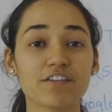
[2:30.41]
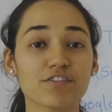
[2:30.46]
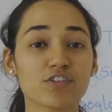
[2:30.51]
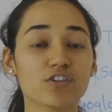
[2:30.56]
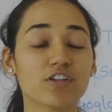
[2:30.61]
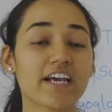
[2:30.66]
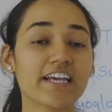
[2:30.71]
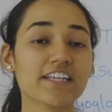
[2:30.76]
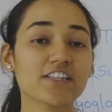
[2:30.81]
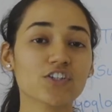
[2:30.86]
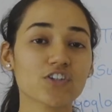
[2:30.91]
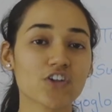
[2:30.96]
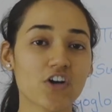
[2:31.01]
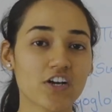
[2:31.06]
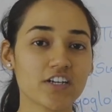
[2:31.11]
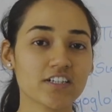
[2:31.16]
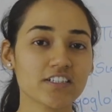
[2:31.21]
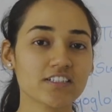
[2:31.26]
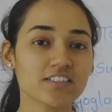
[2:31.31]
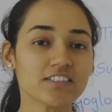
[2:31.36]
If you like the
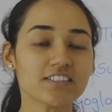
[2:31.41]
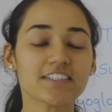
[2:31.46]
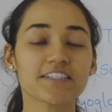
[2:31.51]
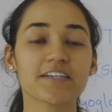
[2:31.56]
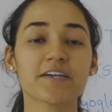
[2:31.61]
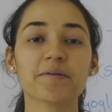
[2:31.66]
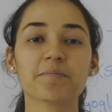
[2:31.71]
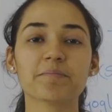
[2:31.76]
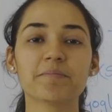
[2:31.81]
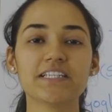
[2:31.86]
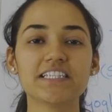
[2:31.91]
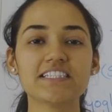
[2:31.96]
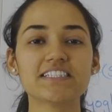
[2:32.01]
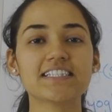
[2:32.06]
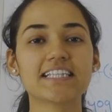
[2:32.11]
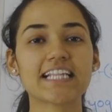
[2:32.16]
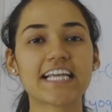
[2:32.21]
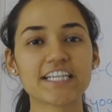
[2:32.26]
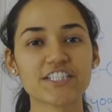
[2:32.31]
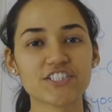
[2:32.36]
content,
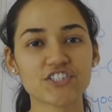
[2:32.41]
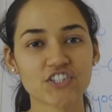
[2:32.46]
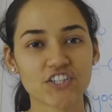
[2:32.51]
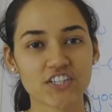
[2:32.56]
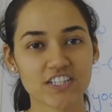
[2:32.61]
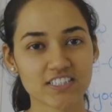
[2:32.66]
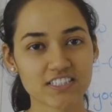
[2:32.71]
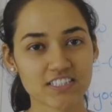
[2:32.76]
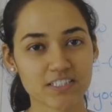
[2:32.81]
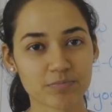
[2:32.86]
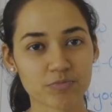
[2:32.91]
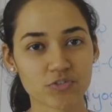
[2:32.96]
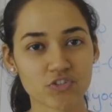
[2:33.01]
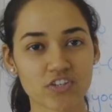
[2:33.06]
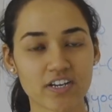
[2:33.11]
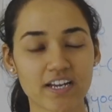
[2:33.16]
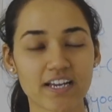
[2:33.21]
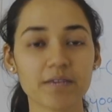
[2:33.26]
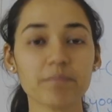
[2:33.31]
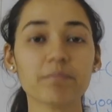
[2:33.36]
please like, share and
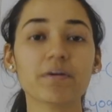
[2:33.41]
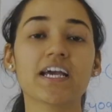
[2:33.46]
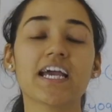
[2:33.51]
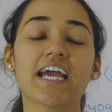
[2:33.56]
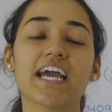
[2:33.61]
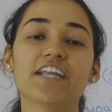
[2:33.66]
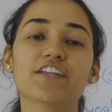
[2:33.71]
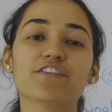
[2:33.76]
subscribe.